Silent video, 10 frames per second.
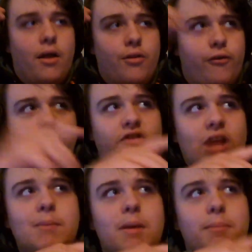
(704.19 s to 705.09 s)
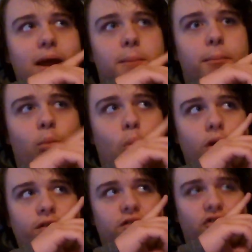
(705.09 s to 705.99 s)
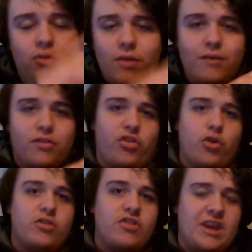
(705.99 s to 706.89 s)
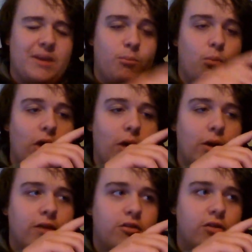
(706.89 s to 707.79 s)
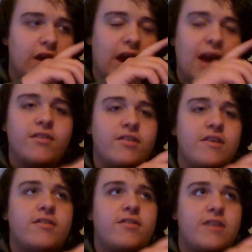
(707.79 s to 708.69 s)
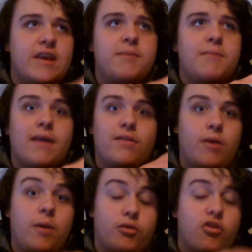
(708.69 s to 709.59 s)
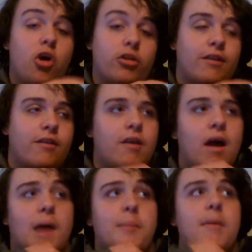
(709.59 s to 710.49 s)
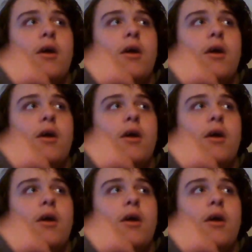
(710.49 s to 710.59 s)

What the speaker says: The first time I met him was in 2013 when I went to the ACC, it was called at the time,